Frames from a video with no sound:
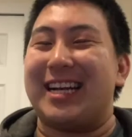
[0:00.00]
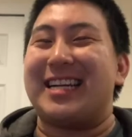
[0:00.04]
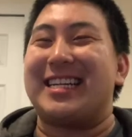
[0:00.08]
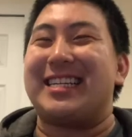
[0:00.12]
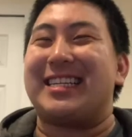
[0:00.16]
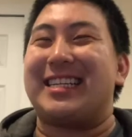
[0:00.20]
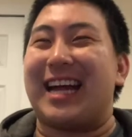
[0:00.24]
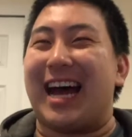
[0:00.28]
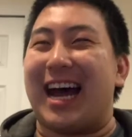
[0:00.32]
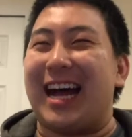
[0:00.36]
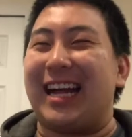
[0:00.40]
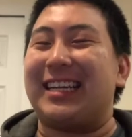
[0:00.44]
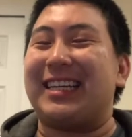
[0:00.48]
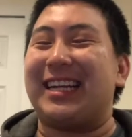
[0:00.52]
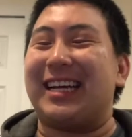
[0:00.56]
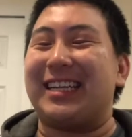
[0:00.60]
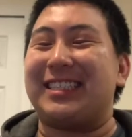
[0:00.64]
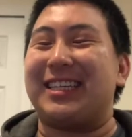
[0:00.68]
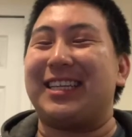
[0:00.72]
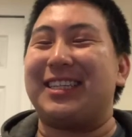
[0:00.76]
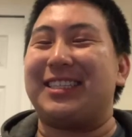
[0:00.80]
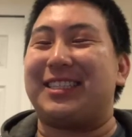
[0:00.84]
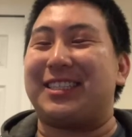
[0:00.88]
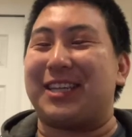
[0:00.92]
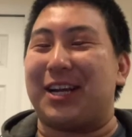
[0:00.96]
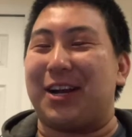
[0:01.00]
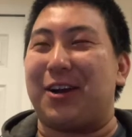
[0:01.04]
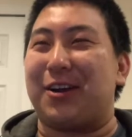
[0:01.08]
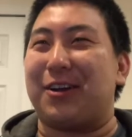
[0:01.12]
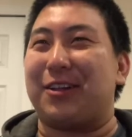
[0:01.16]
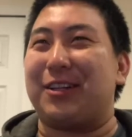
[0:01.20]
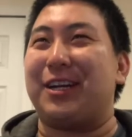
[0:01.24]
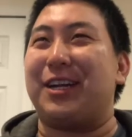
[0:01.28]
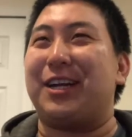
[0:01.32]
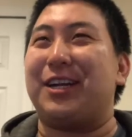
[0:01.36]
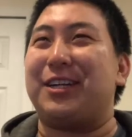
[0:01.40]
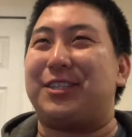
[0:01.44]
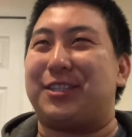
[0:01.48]
Not
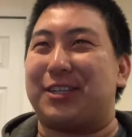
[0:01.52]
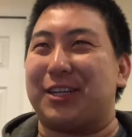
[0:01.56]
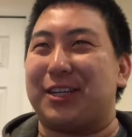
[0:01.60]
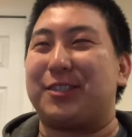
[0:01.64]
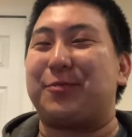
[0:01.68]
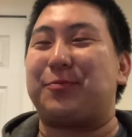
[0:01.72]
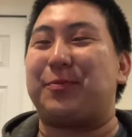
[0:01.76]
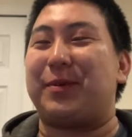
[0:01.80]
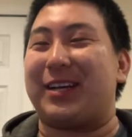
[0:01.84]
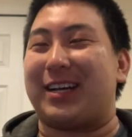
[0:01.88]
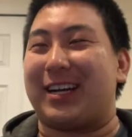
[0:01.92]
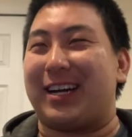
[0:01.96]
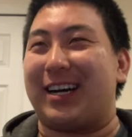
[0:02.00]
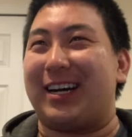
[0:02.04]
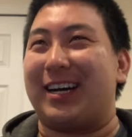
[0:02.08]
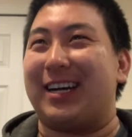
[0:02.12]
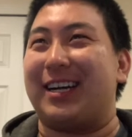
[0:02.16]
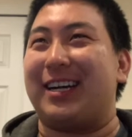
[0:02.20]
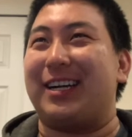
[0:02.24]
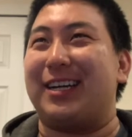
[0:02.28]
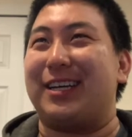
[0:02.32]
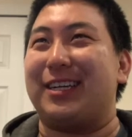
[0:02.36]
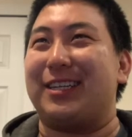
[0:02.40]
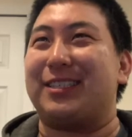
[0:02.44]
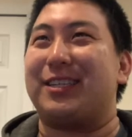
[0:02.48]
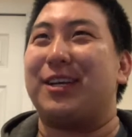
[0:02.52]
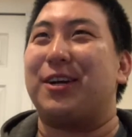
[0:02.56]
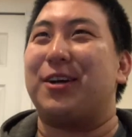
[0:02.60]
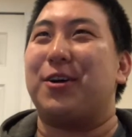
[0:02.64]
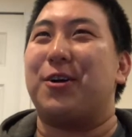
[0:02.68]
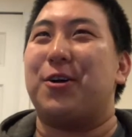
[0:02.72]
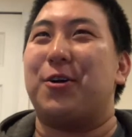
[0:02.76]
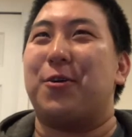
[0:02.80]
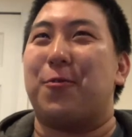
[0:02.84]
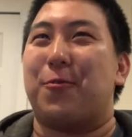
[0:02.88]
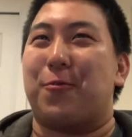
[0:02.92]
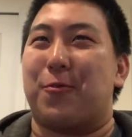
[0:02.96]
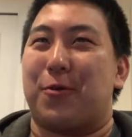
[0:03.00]
necessarily just because
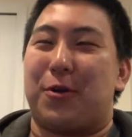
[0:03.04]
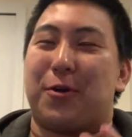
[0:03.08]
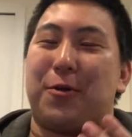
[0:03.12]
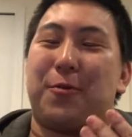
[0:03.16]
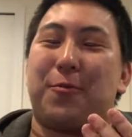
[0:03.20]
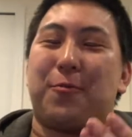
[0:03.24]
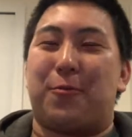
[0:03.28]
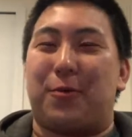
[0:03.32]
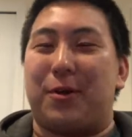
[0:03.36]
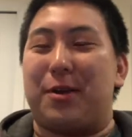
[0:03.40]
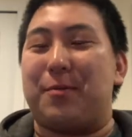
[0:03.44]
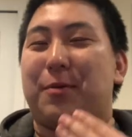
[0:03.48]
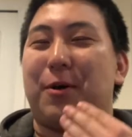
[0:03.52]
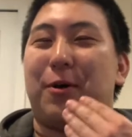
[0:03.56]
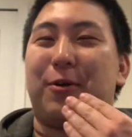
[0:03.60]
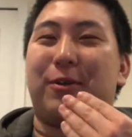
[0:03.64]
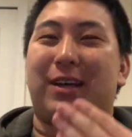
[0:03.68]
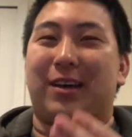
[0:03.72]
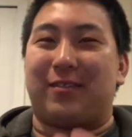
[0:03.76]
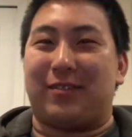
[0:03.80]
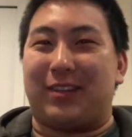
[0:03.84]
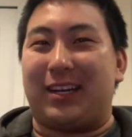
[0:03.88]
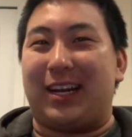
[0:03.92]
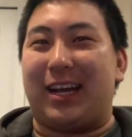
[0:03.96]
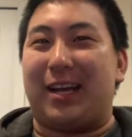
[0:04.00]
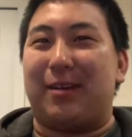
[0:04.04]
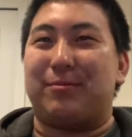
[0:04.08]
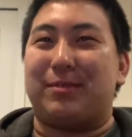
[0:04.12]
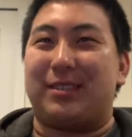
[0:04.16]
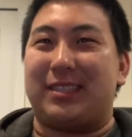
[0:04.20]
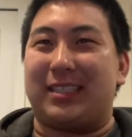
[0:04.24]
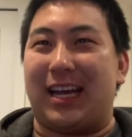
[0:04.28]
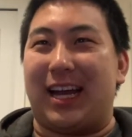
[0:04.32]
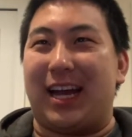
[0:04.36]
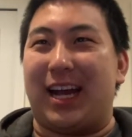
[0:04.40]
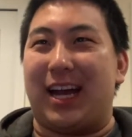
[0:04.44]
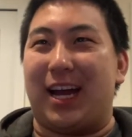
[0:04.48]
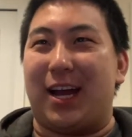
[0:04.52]
we both have the name
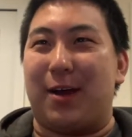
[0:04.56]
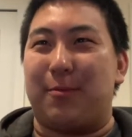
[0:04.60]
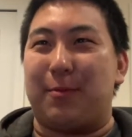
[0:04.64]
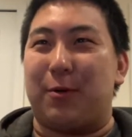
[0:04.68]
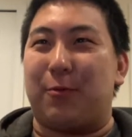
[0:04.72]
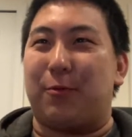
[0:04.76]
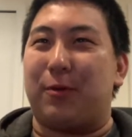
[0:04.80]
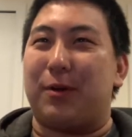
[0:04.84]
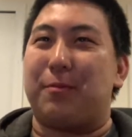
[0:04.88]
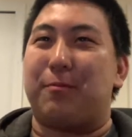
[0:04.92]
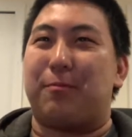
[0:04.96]
Sam and we